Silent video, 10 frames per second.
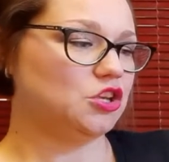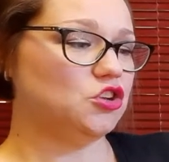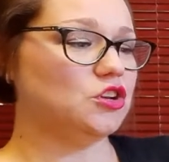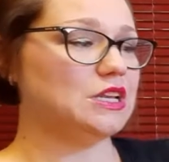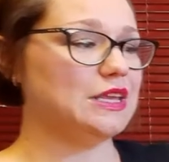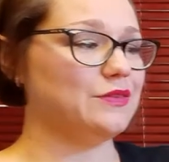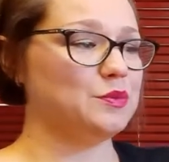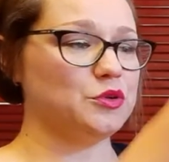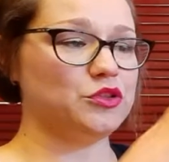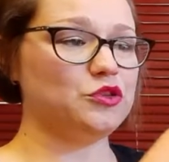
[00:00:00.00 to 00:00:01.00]
You can
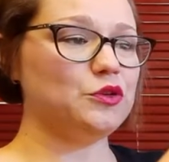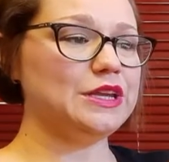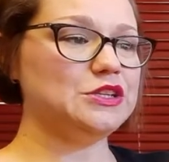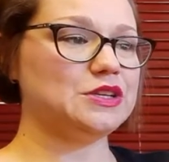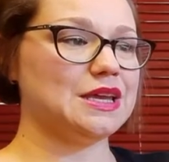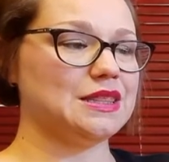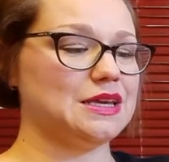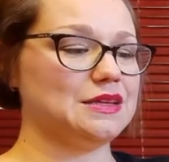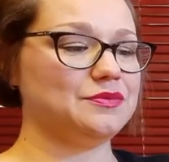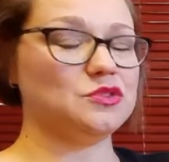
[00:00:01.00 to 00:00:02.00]
even put 3
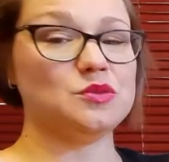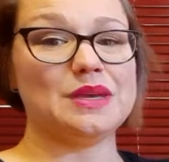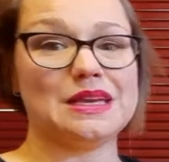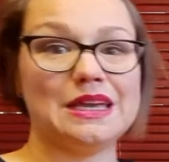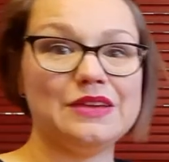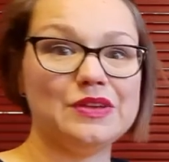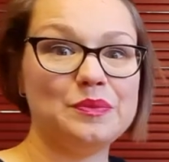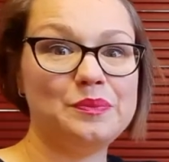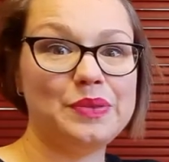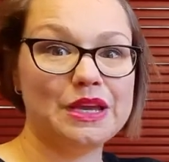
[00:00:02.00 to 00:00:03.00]
together to make an
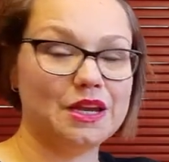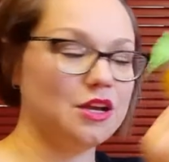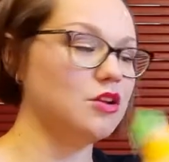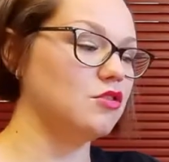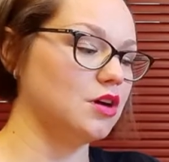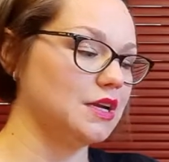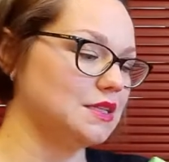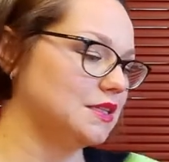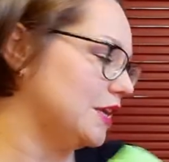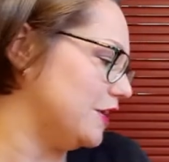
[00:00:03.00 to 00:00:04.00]
even bigger
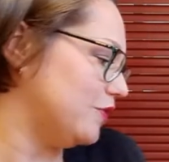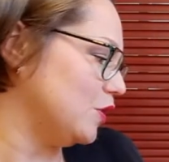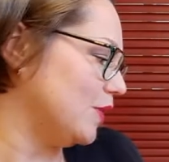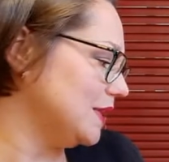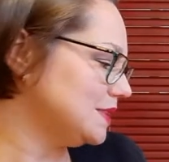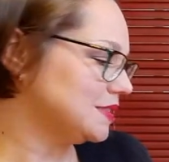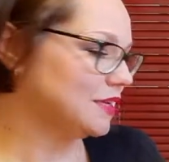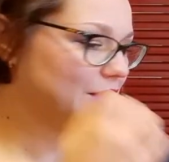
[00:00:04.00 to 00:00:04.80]
rocket if you want.